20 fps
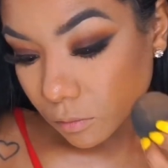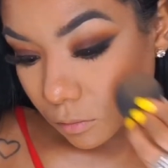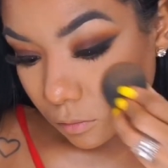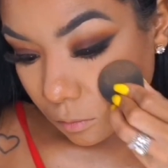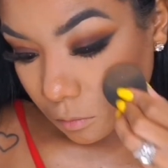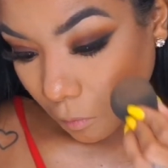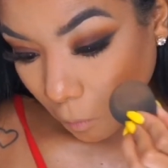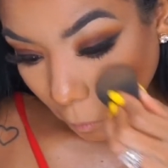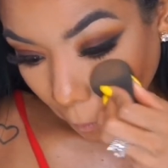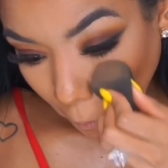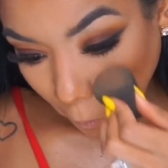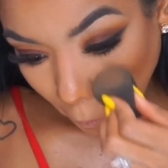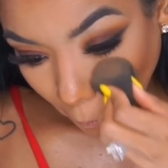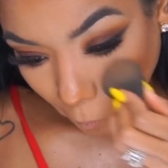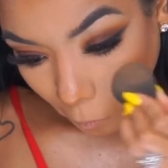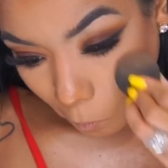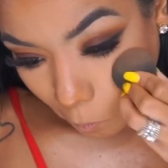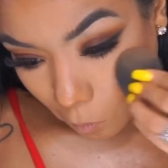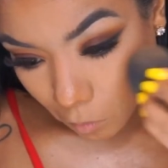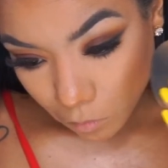blender to
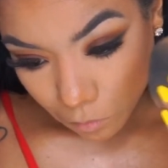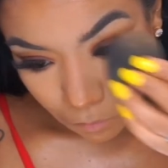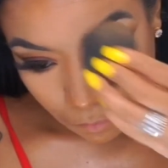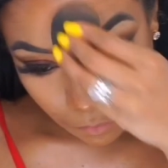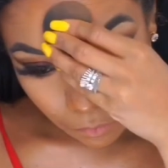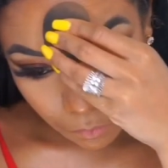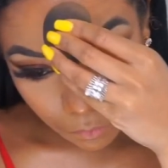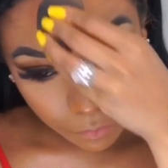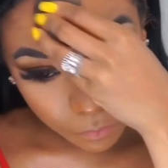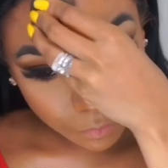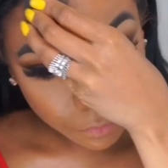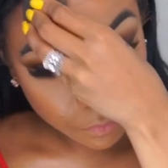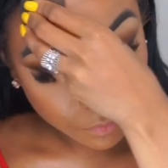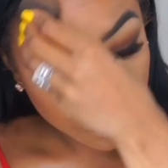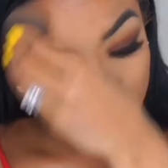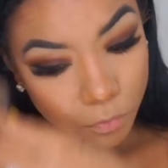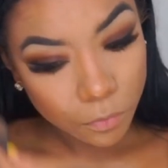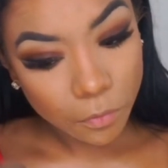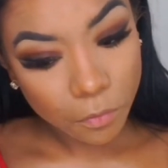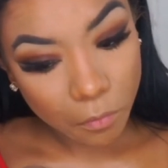press it in,
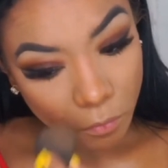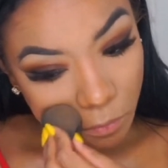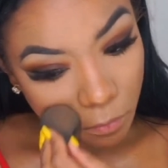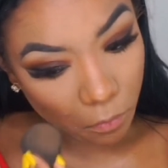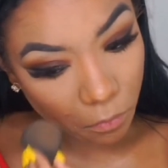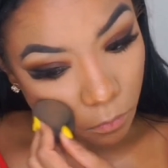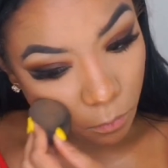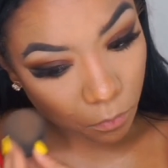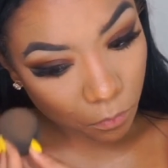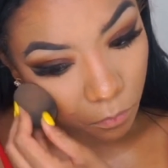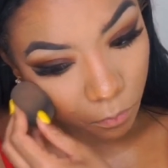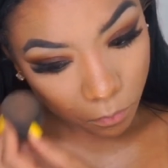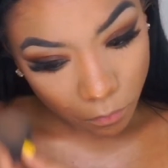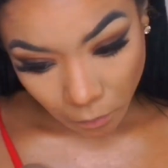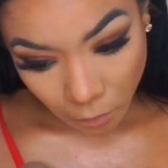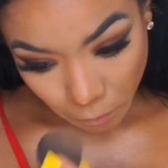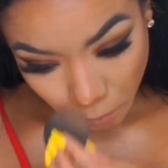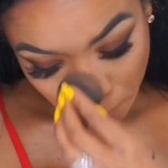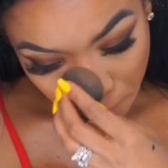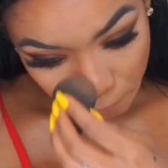
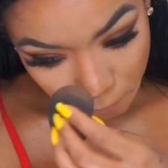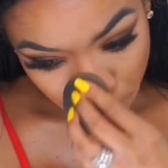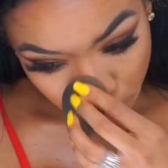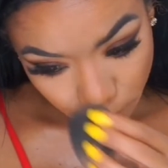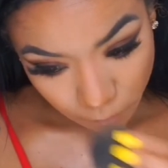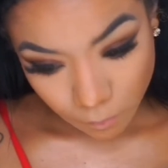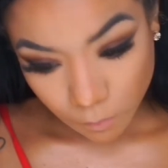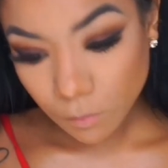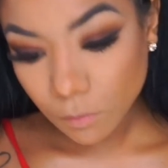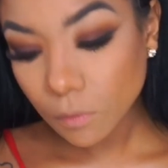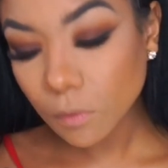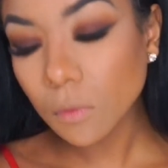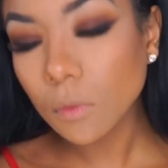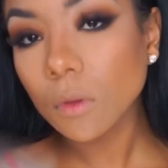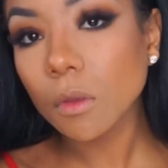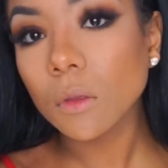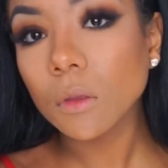and then I fanned it